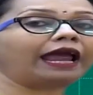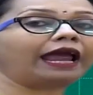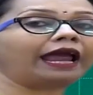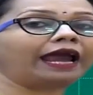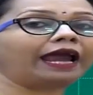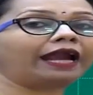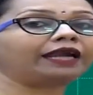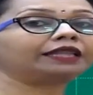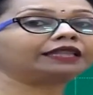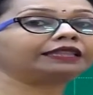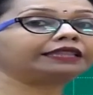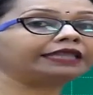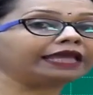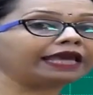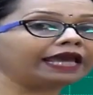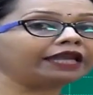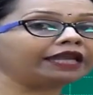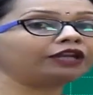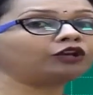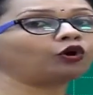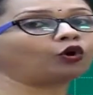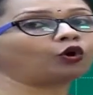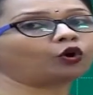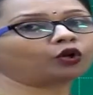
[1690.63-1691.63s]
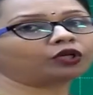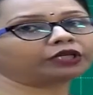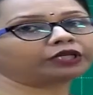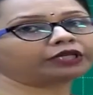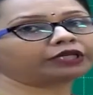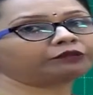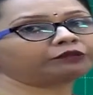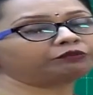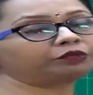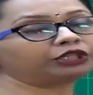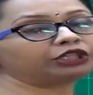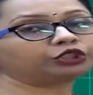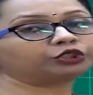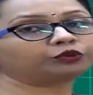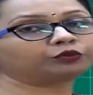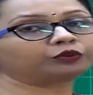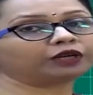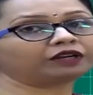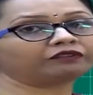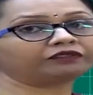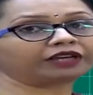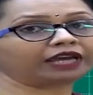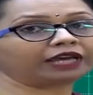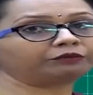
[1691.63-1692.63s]
and then only
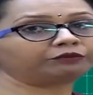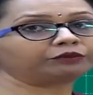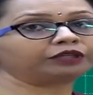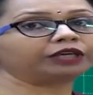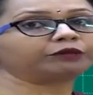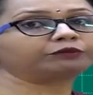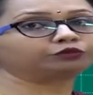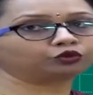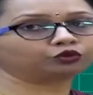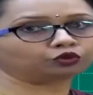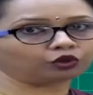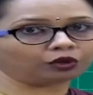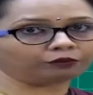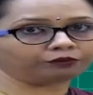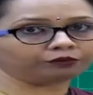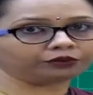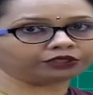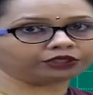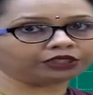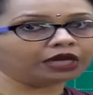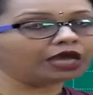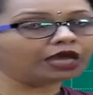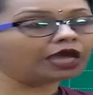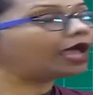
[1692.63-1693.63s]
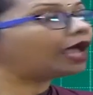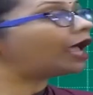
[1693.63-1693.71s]
B12 can be absorbed.